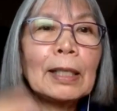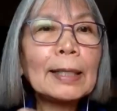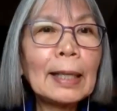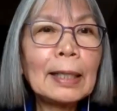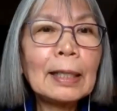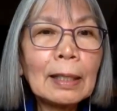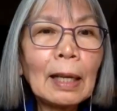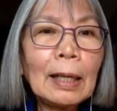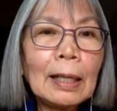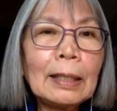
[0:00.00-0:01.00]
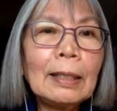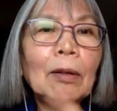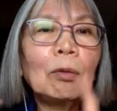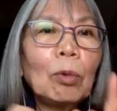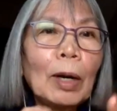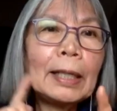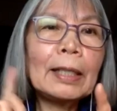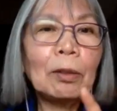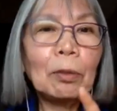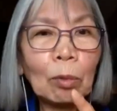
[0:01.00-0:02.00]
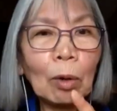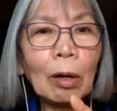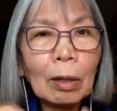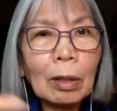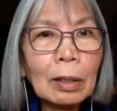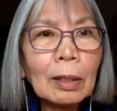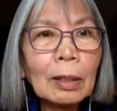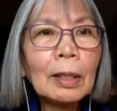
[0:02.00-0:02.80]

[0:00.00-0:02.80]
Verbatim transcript: to set aside right and wrong,